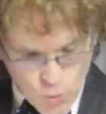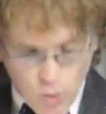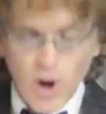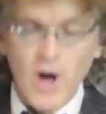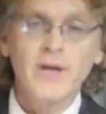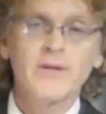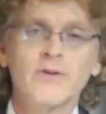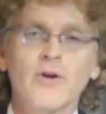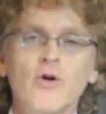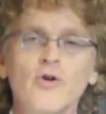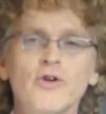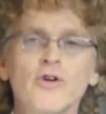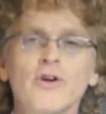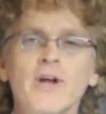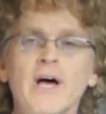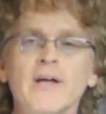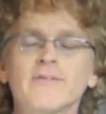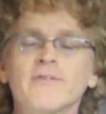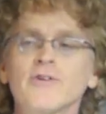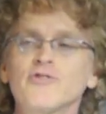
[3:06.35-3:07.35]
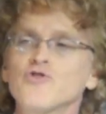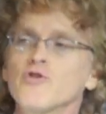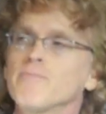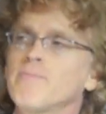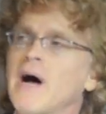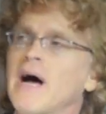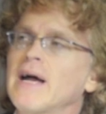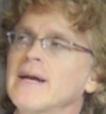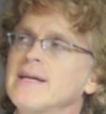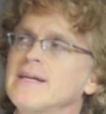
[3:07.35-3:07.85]
what no you're not that your
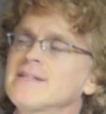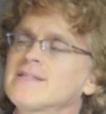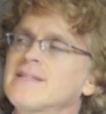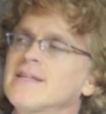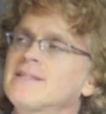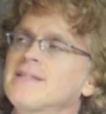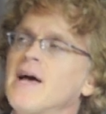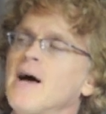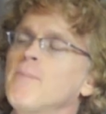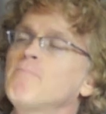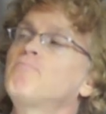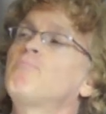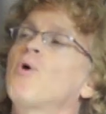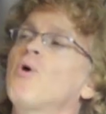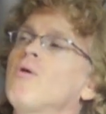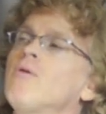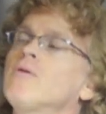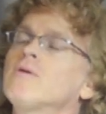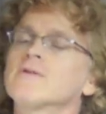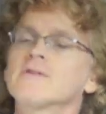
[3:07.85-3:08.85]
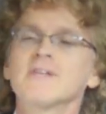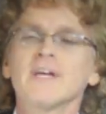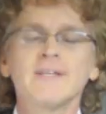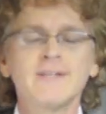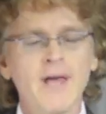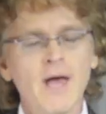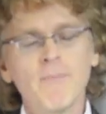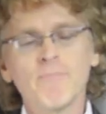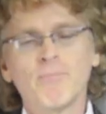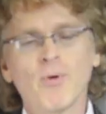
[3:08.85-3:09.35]
body is the temple say
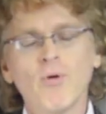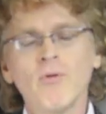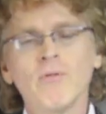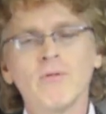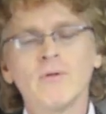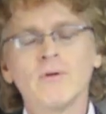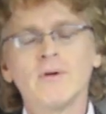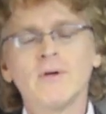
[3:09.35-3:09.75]
temple